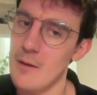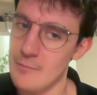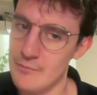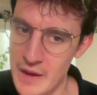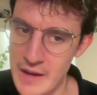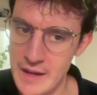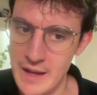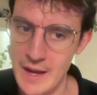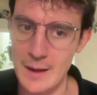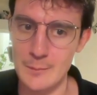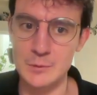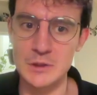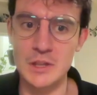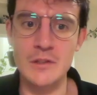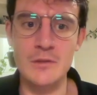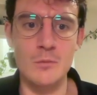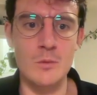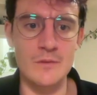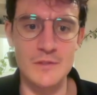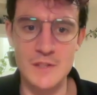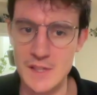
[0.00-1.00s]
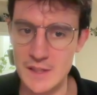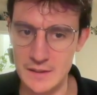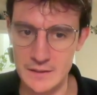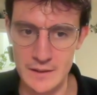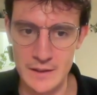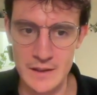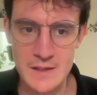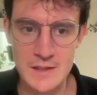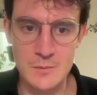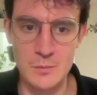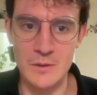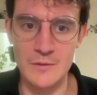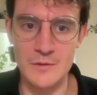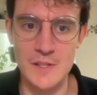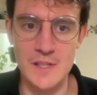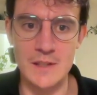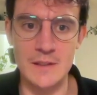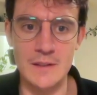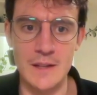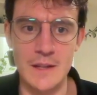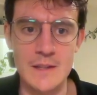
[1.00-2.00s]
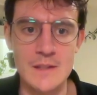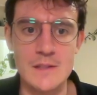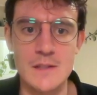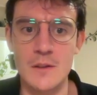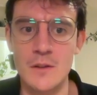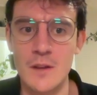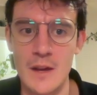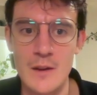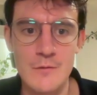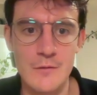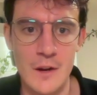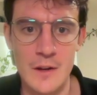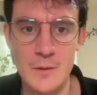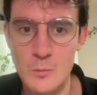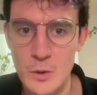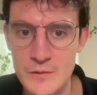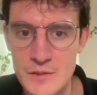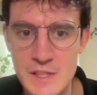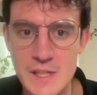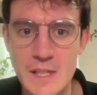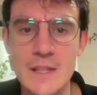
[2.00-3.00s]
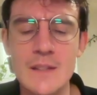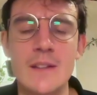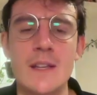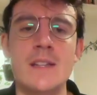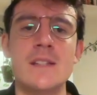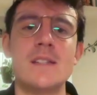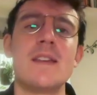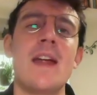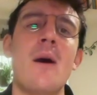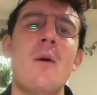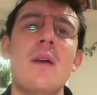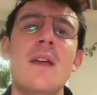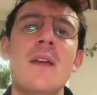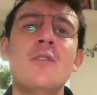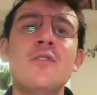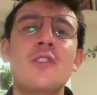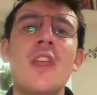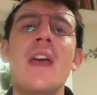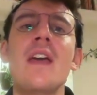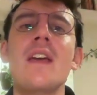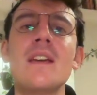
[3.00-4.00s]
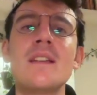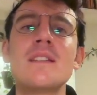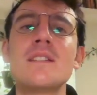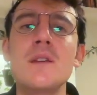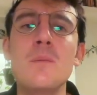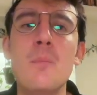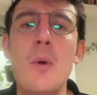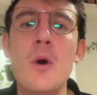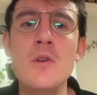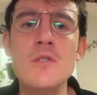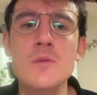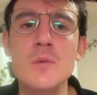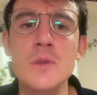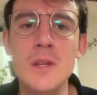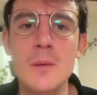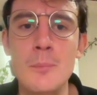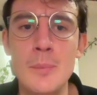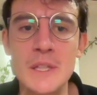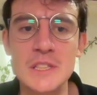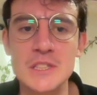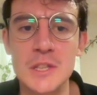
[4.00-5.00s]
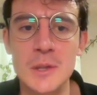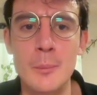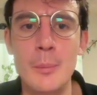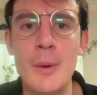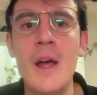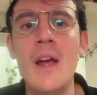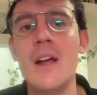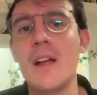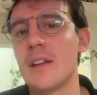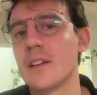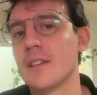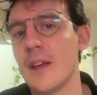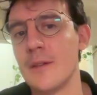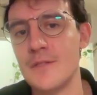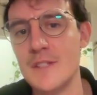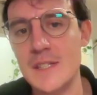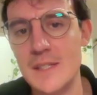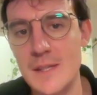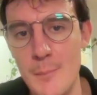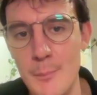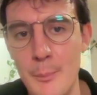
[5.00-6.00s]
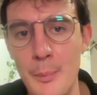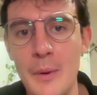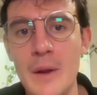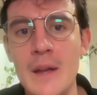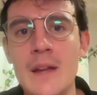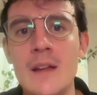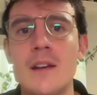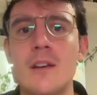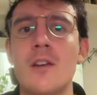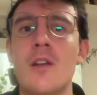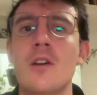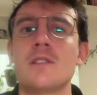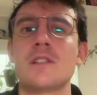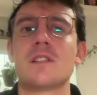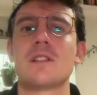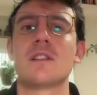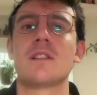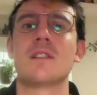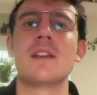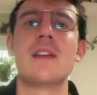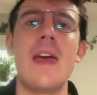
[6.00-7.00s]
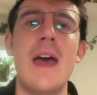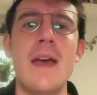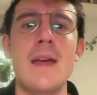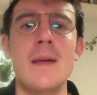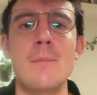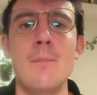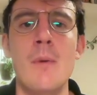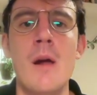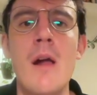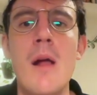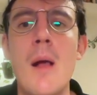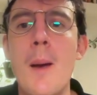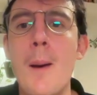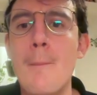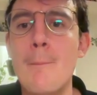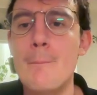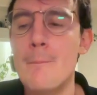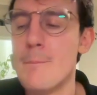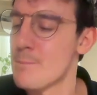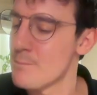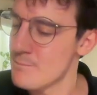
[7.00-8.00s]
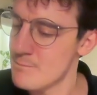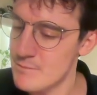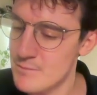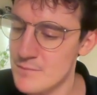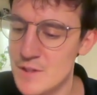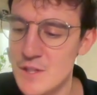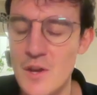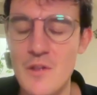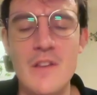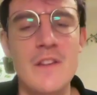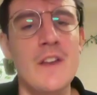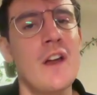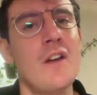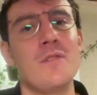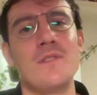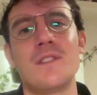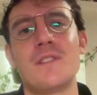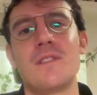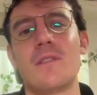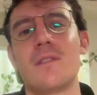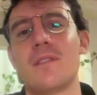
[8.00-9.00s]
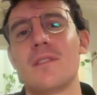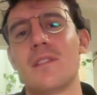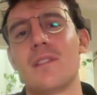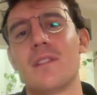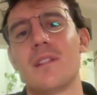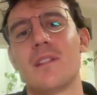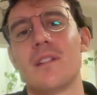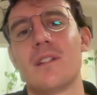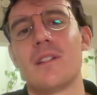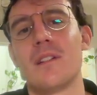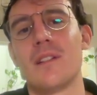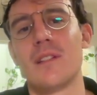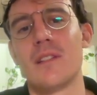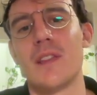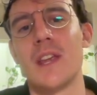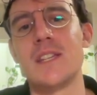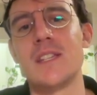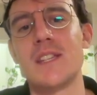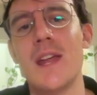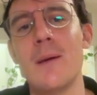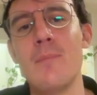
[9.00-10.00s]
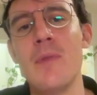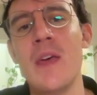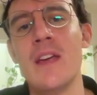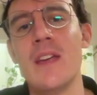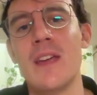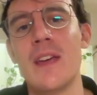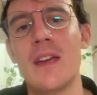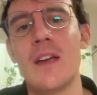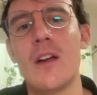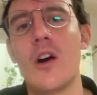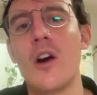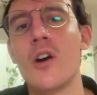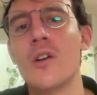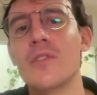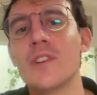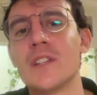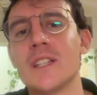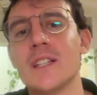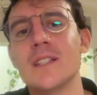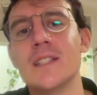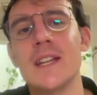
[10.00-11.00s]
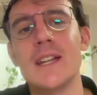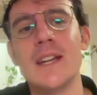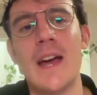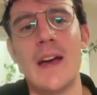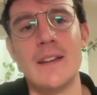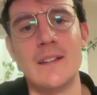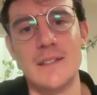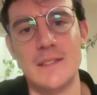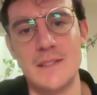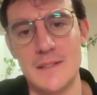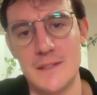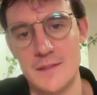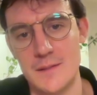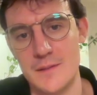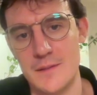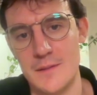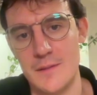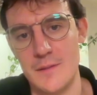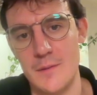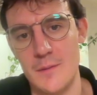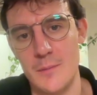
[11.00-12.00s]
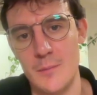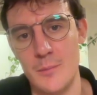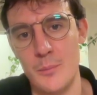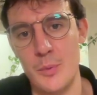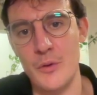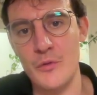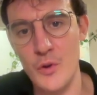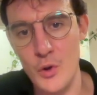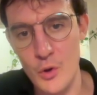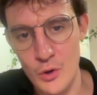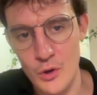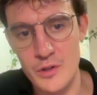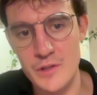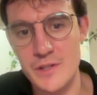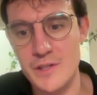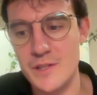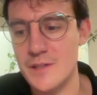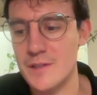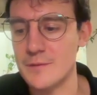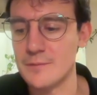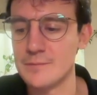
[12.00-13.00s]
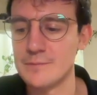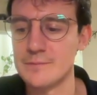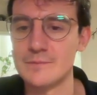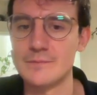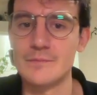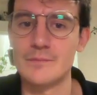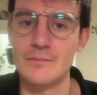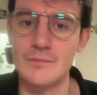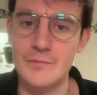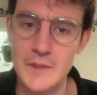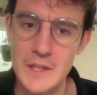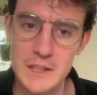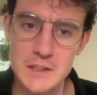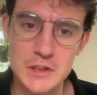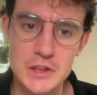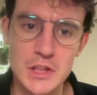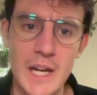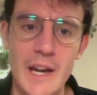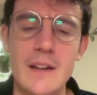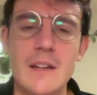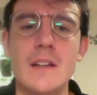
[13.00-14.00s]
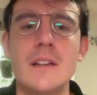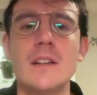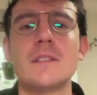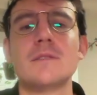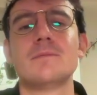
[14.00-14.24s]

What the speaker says: They captured. We've seen this. Okay, fine. We've seen this. Now, if they interpose with the bishop, they've simply lost the game. So they don't. They step their king over to d8. But of course, check.